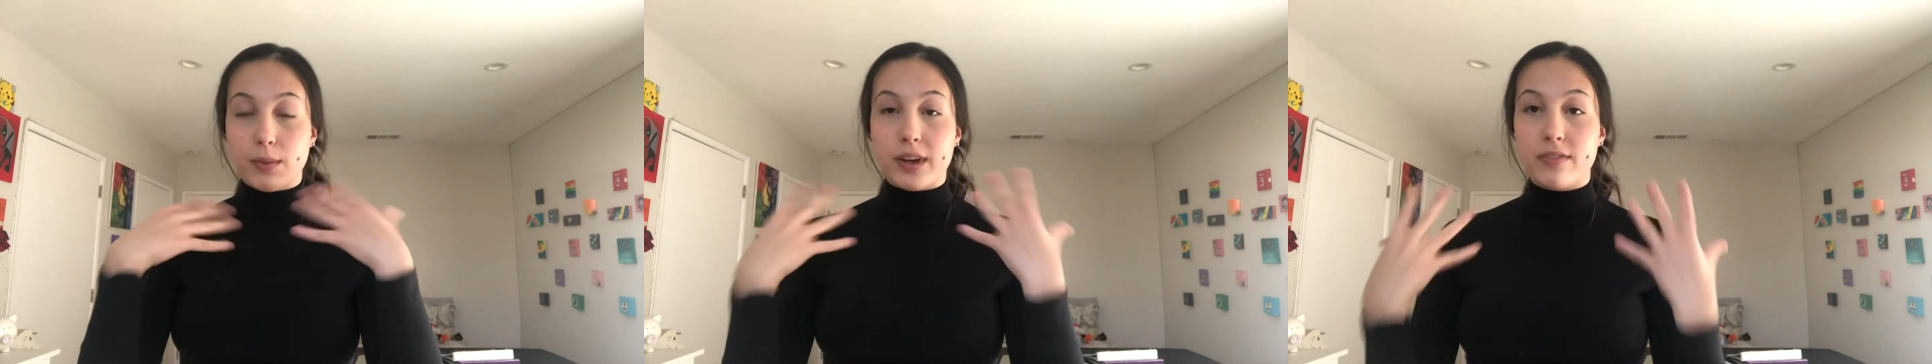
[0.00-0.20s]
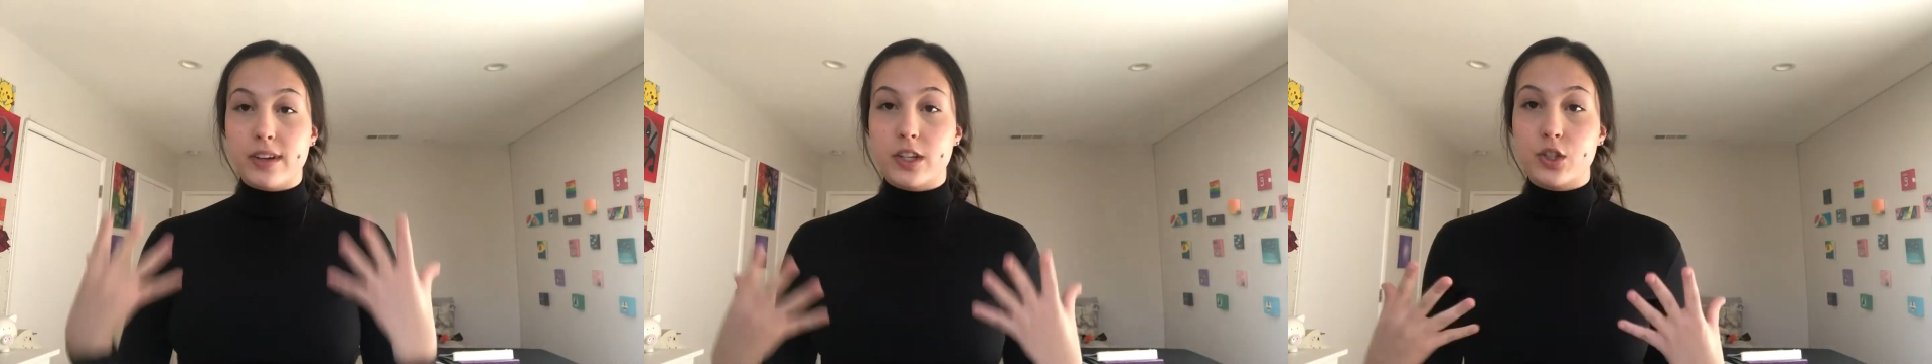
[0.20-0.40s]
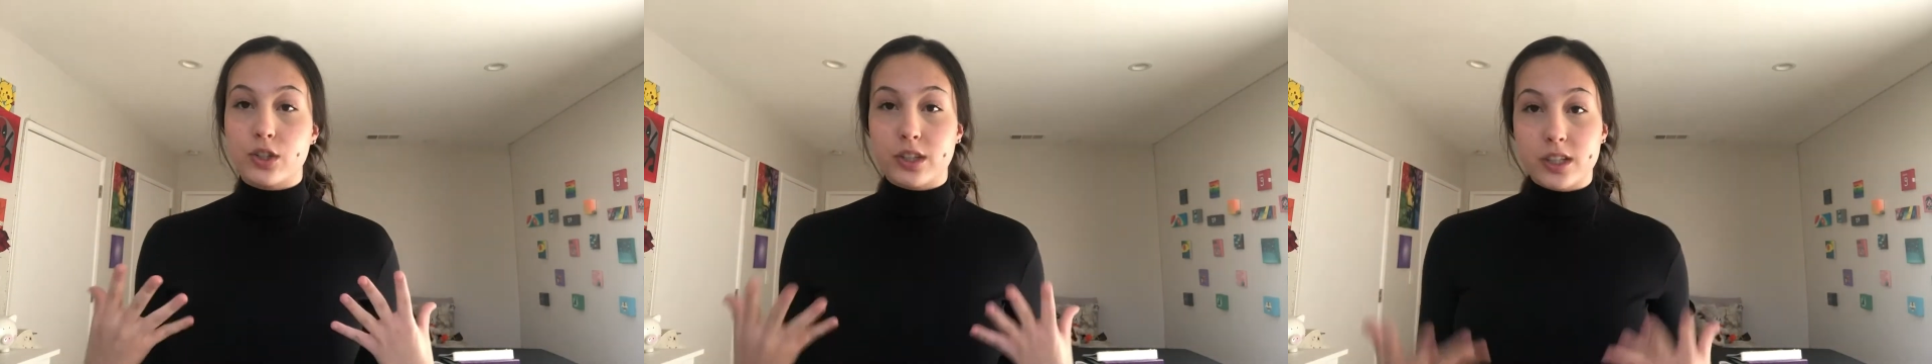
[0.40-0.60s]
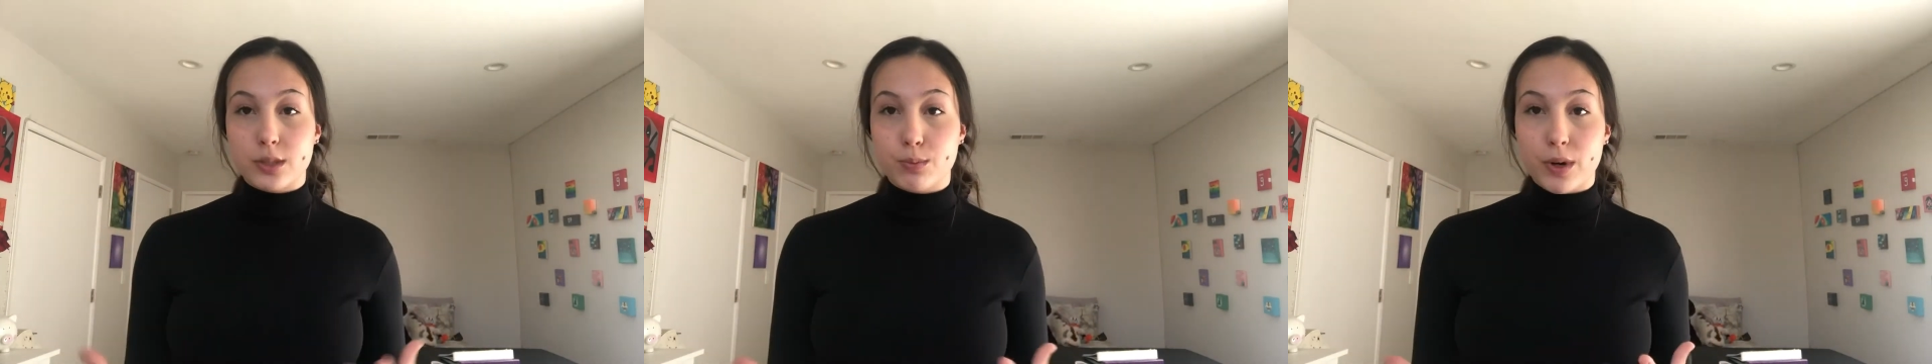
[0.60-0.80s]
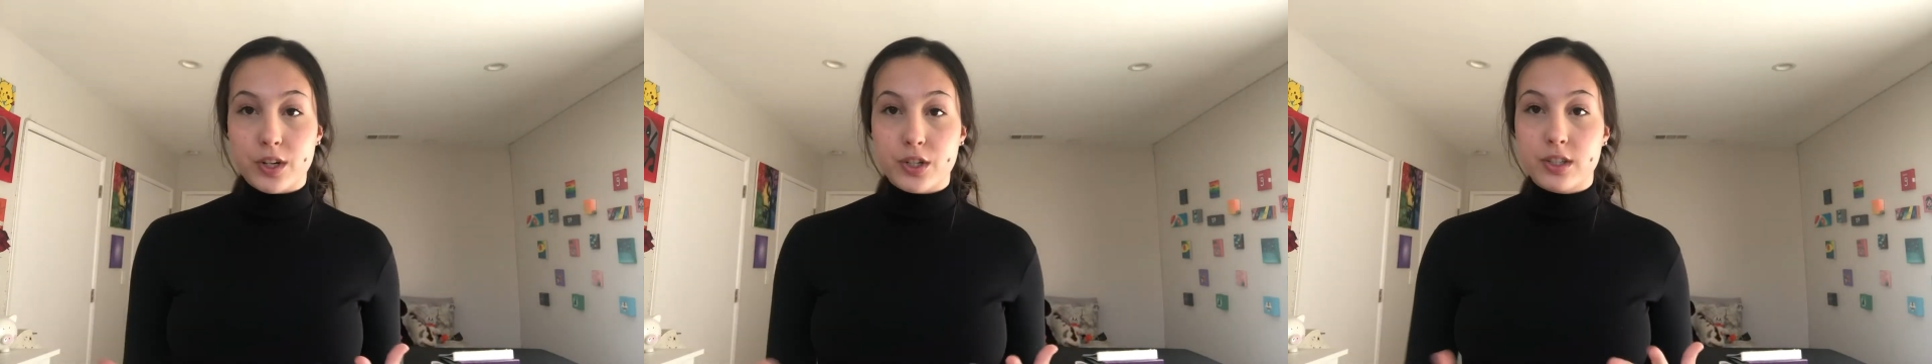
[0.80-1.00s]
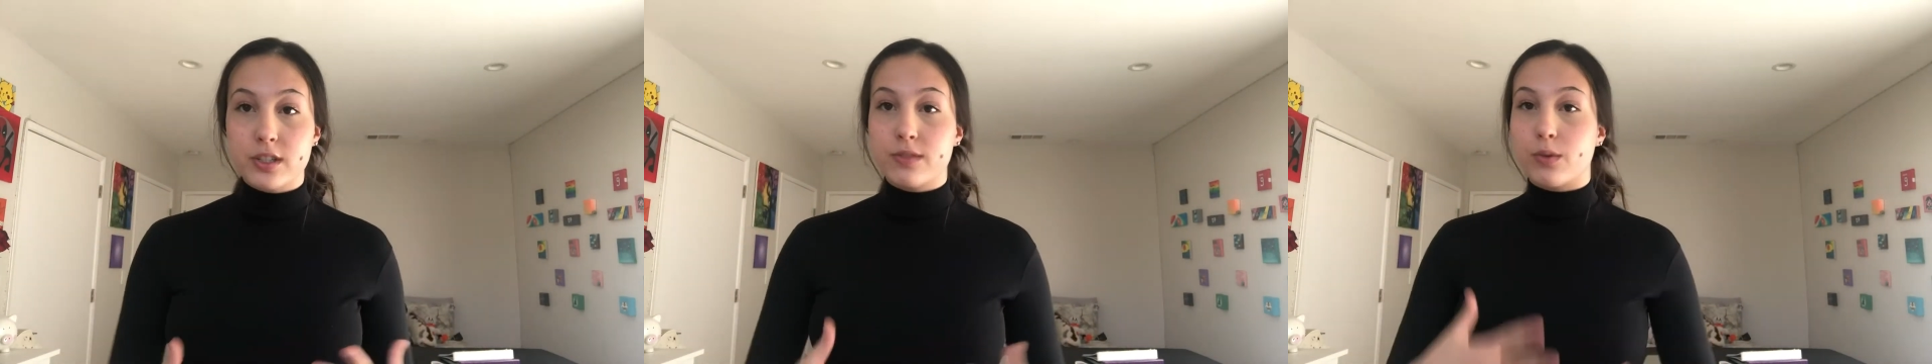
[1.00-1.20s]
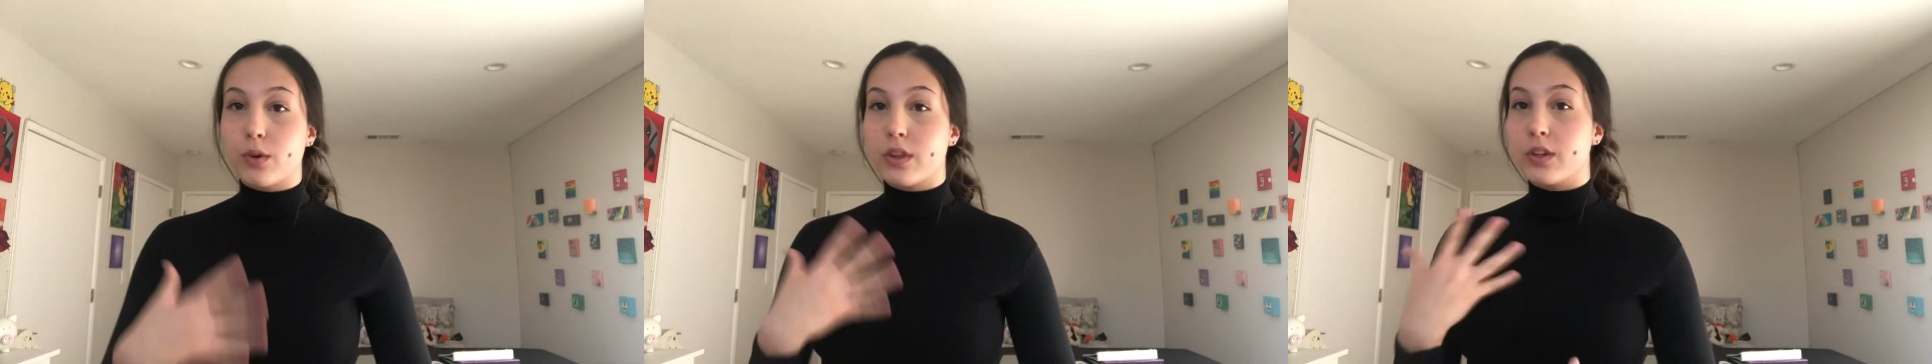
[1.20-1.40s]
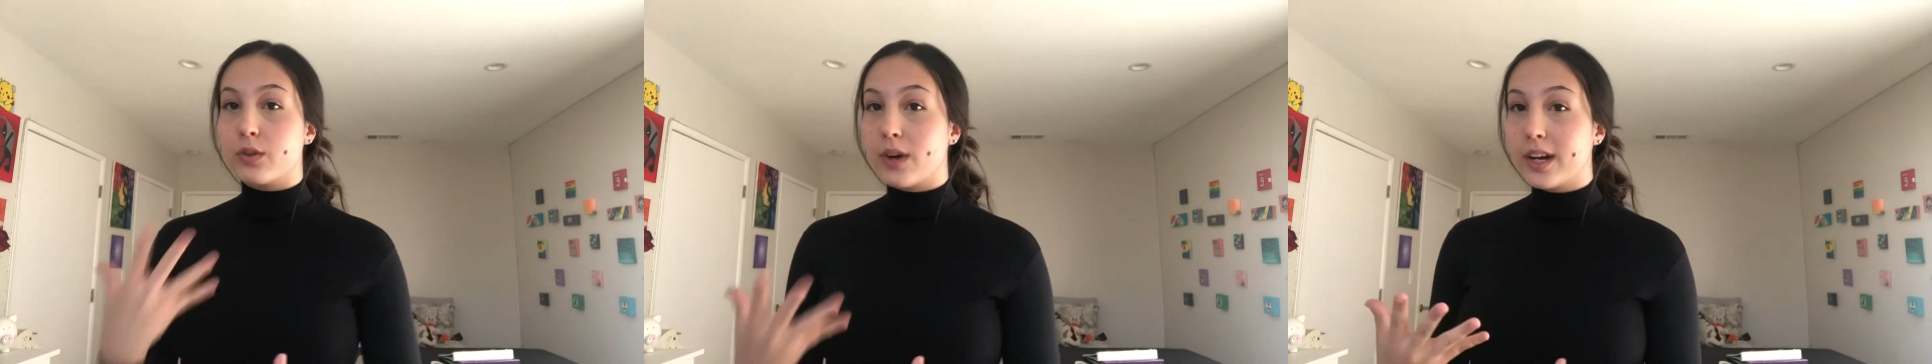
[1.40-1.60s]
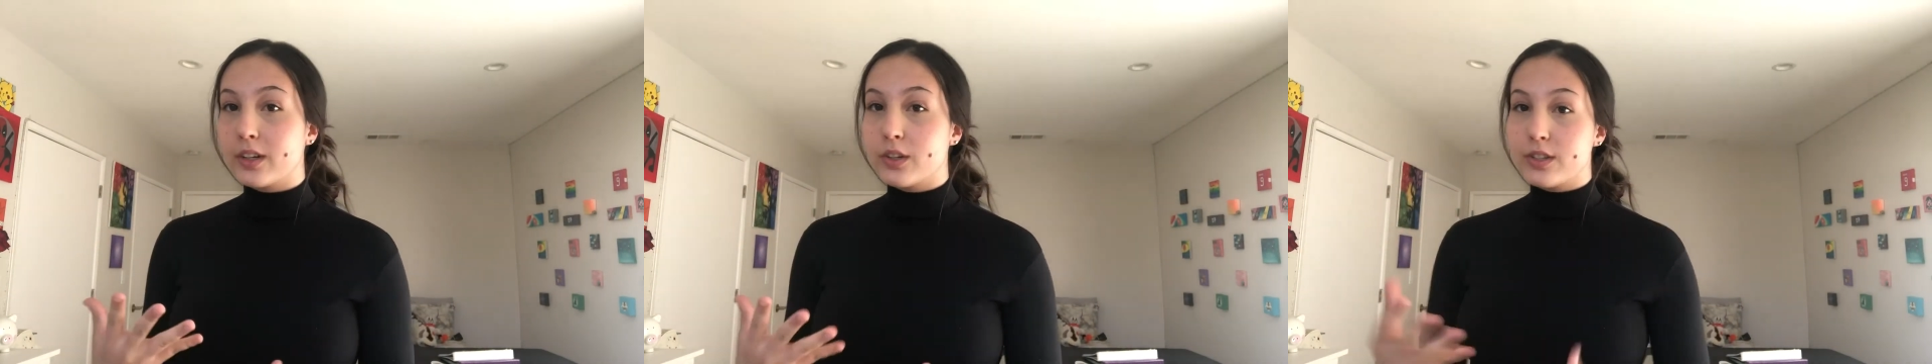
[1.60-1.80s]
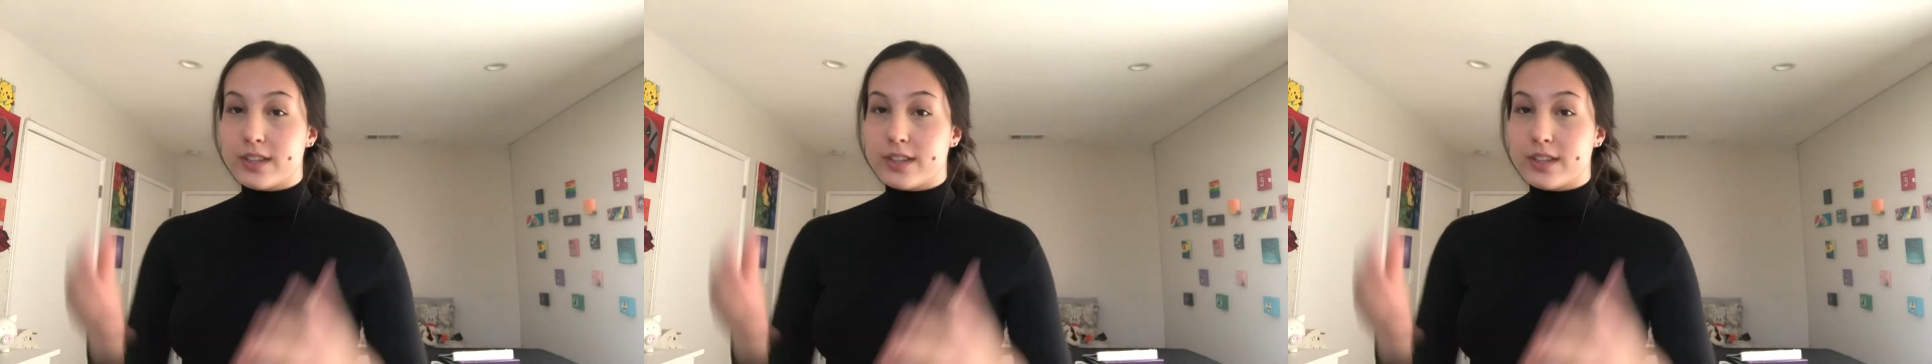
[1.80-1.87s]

facial expressions for the directors,